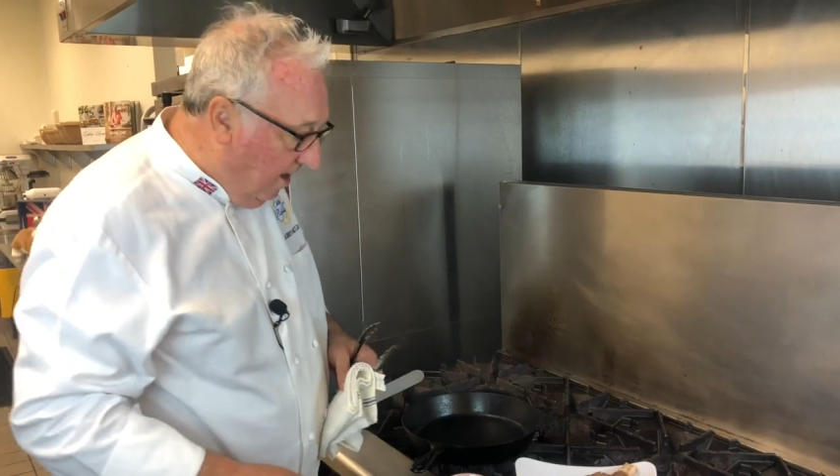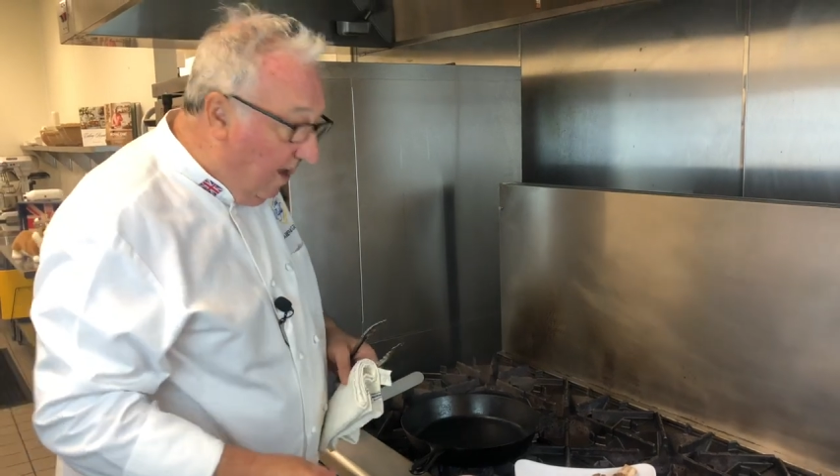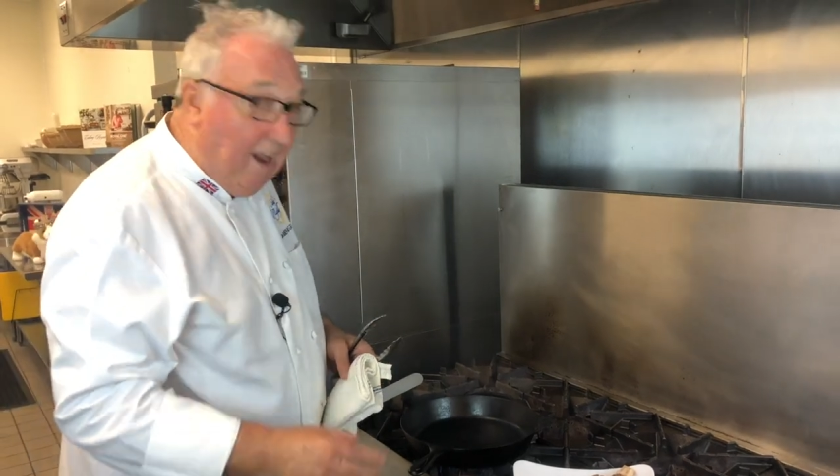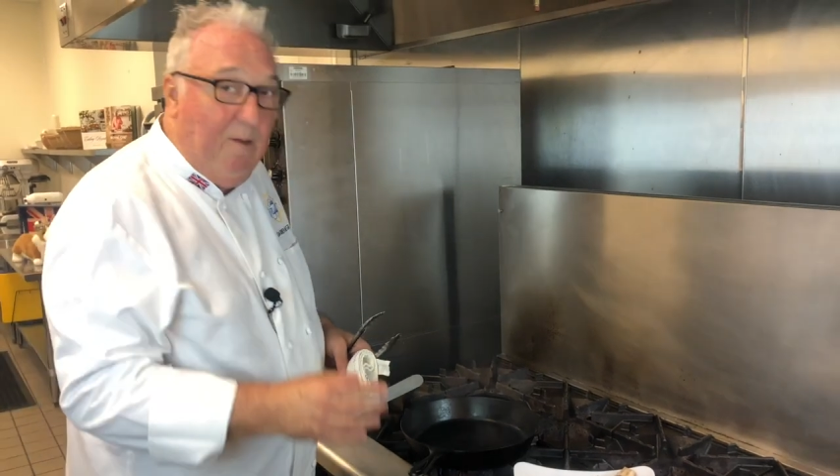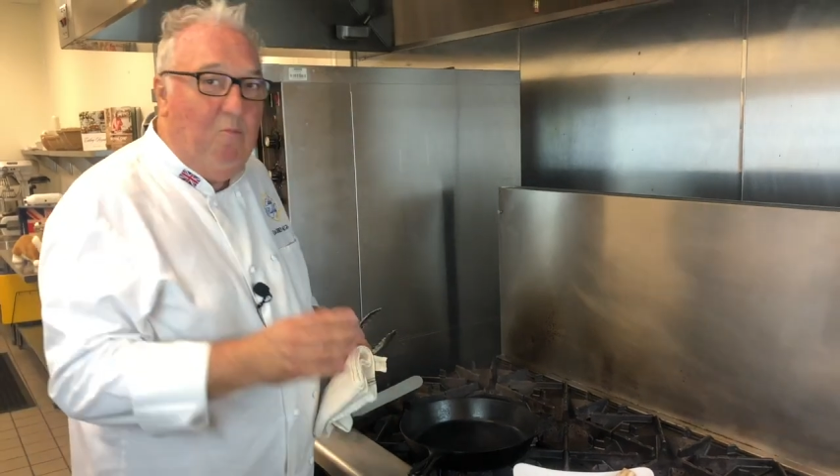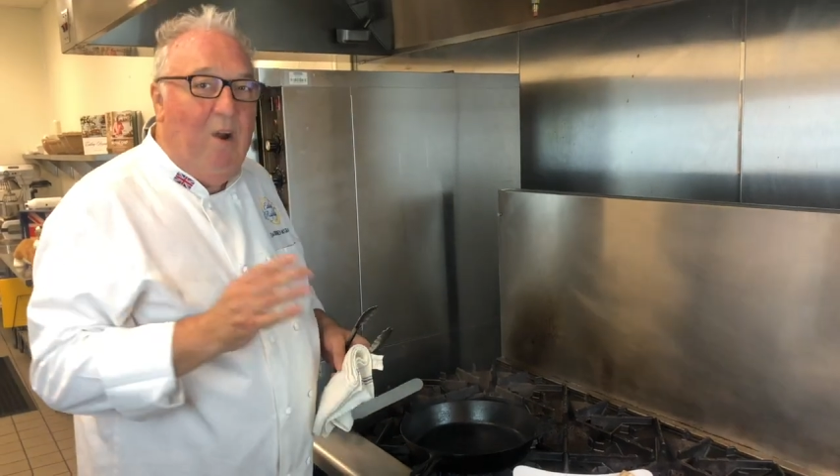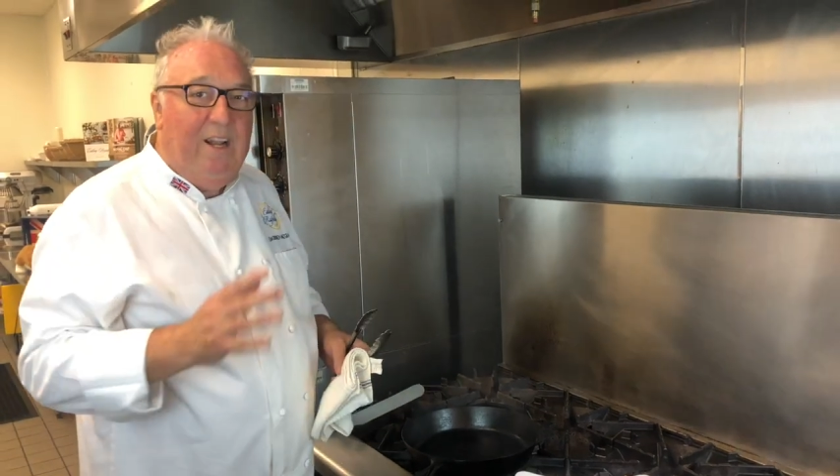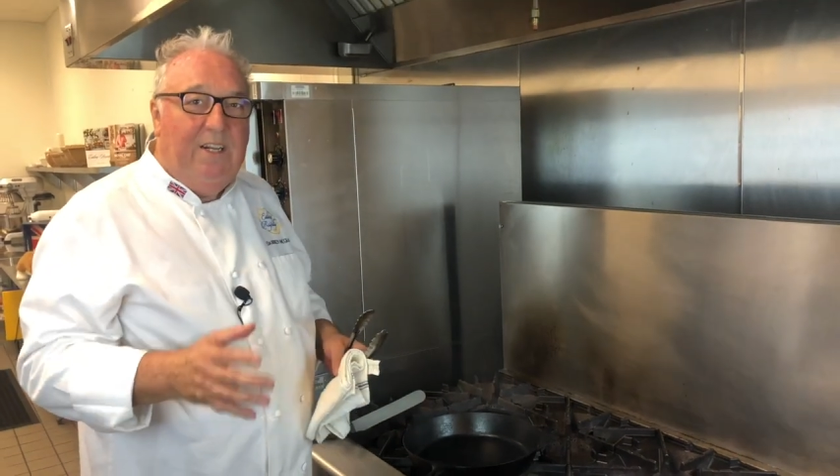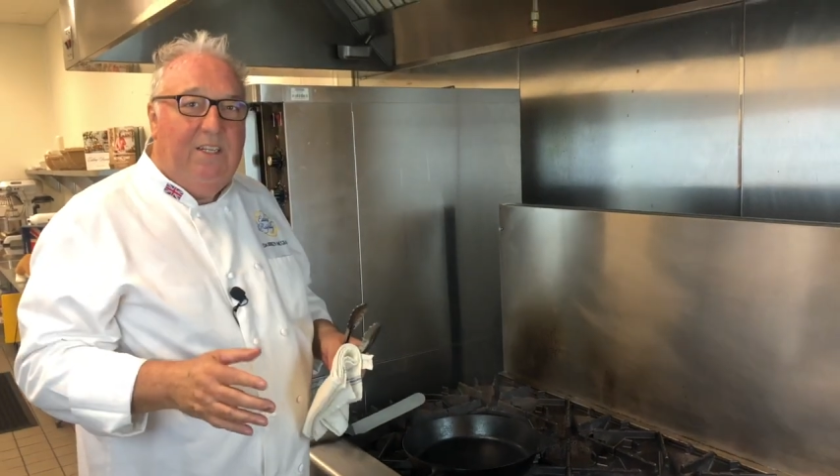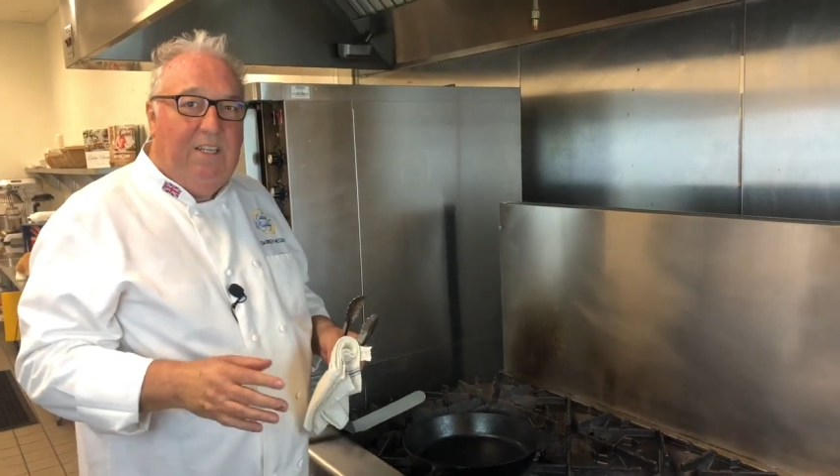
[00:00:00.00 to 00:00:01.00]
and I'm
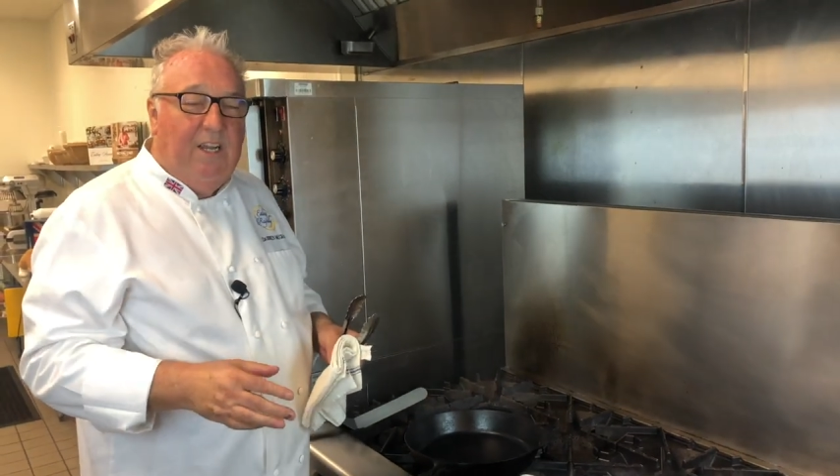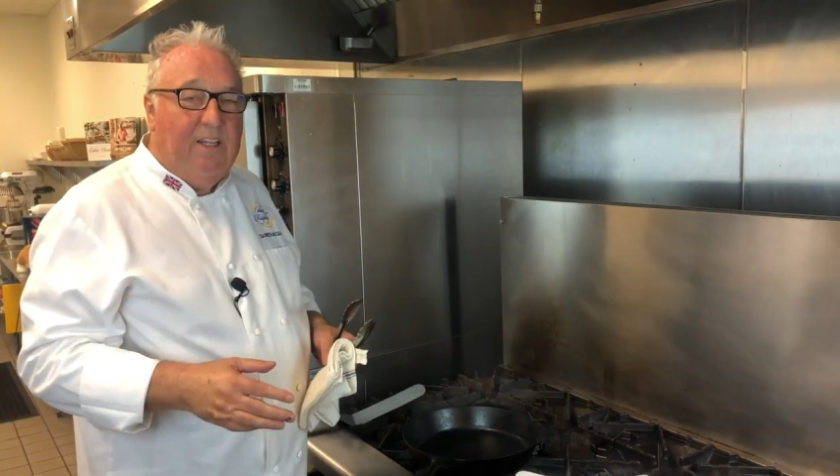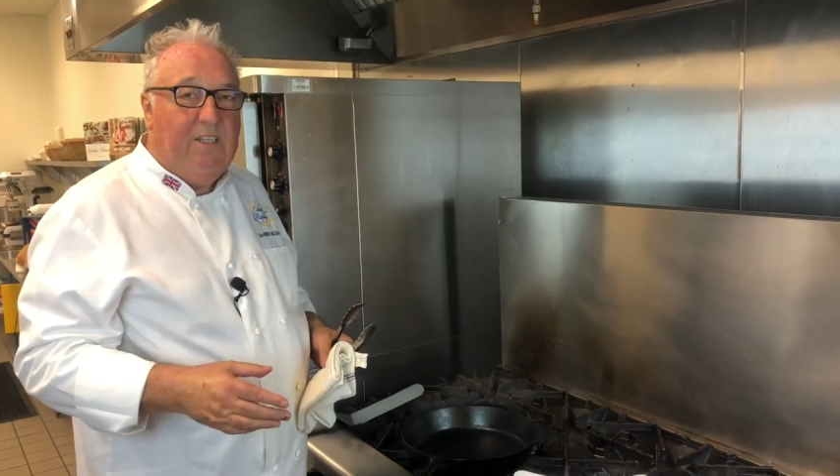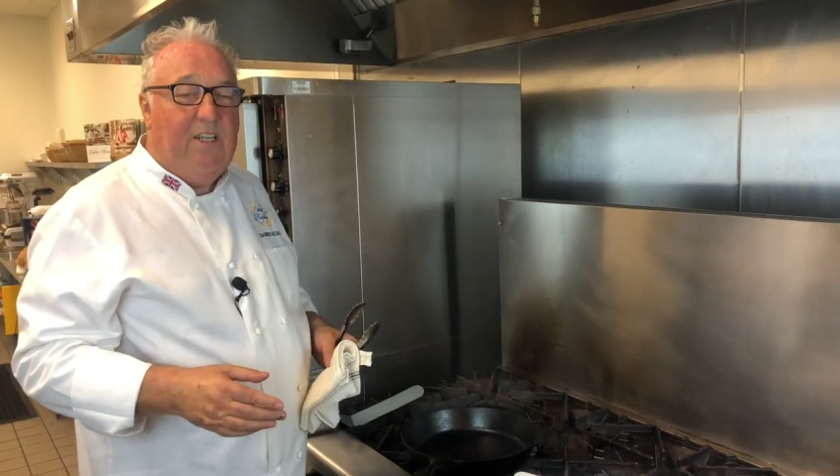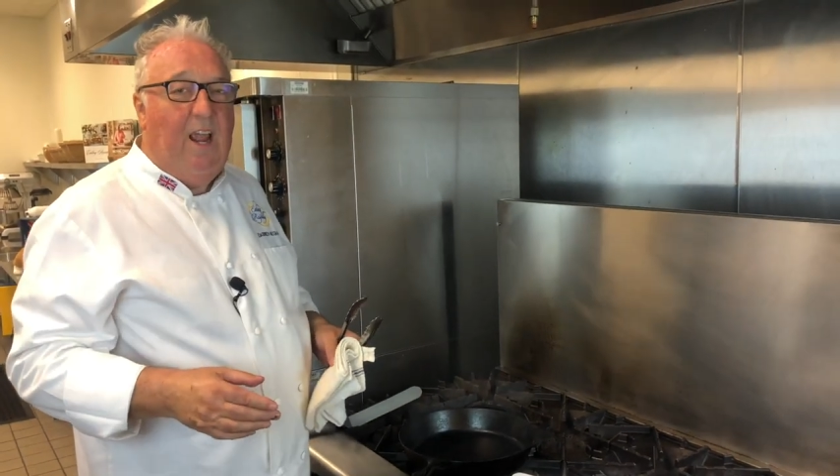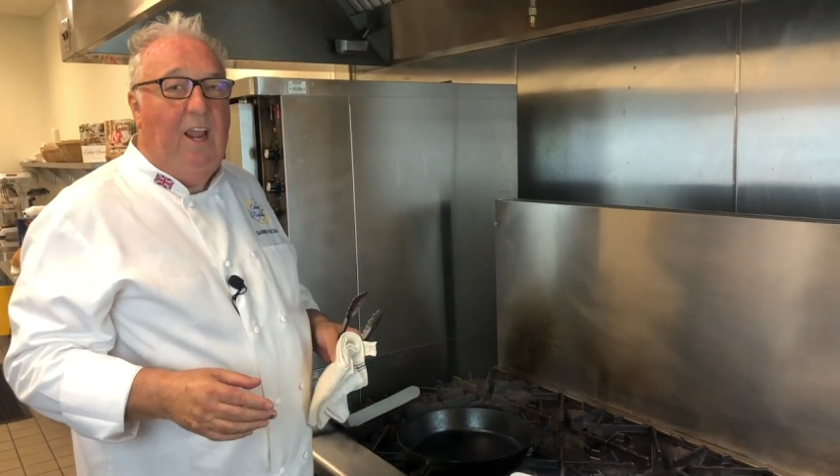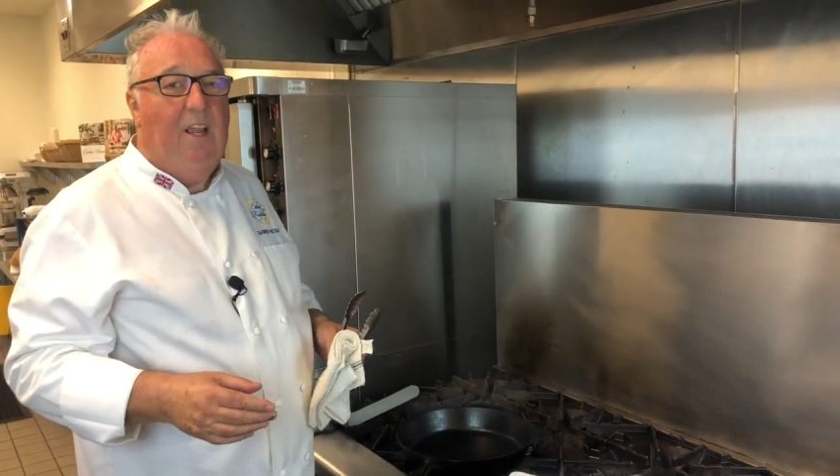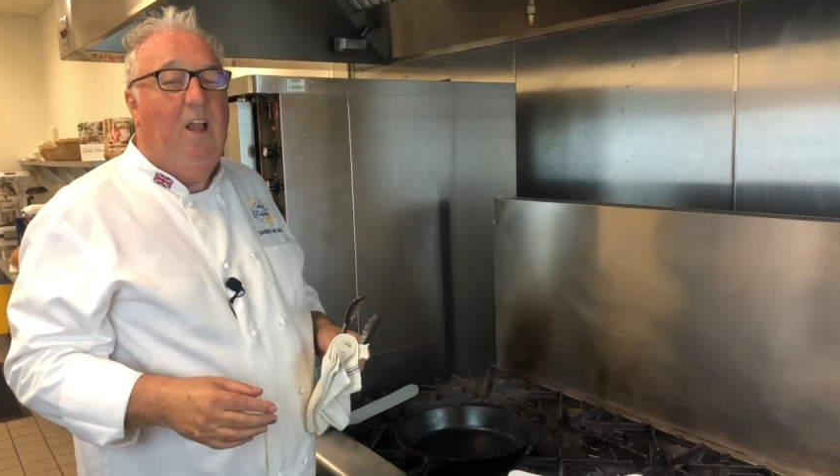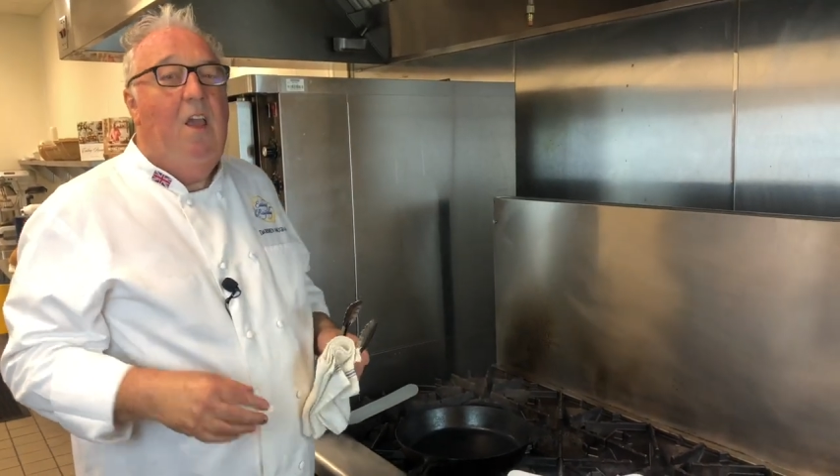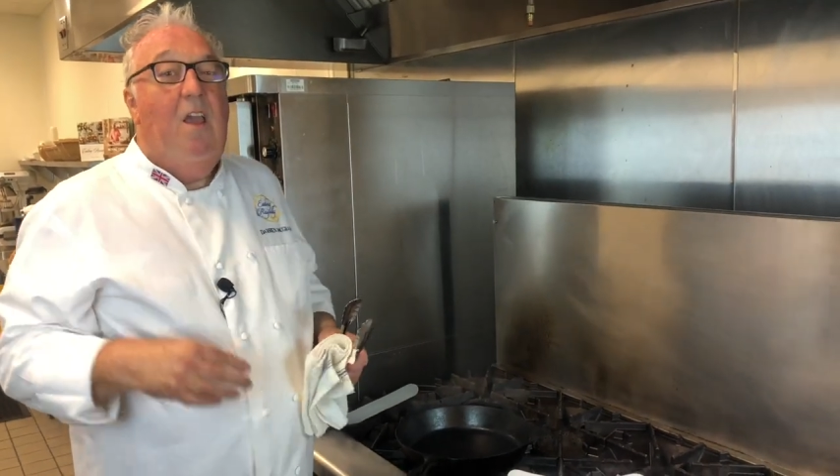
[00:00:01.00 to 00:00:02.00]
ready to sear the steak.